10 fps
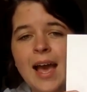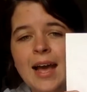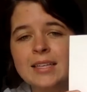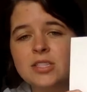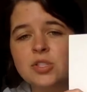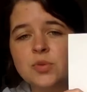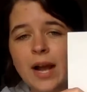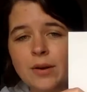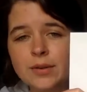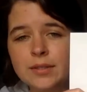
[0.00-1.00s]

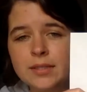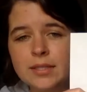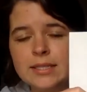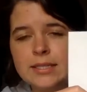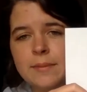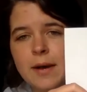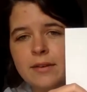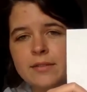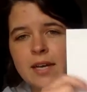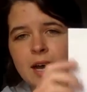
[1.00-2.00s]
Estrus is the amount
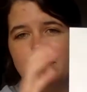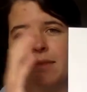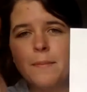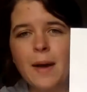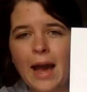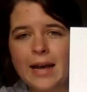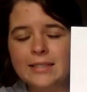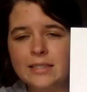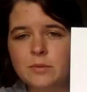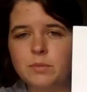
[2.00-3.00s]
of time that
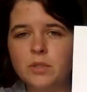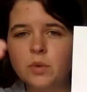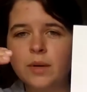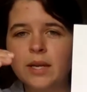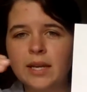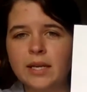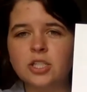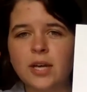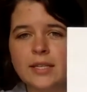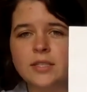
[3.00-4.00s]
passes between each
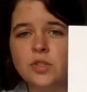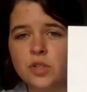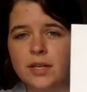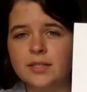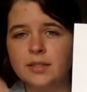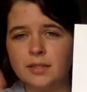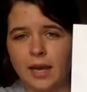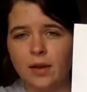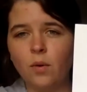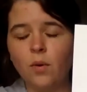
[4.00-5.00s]
estrus
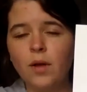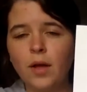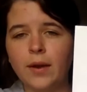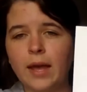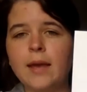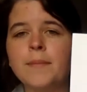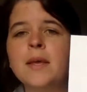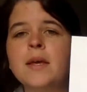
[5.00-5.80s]
cycle, okay?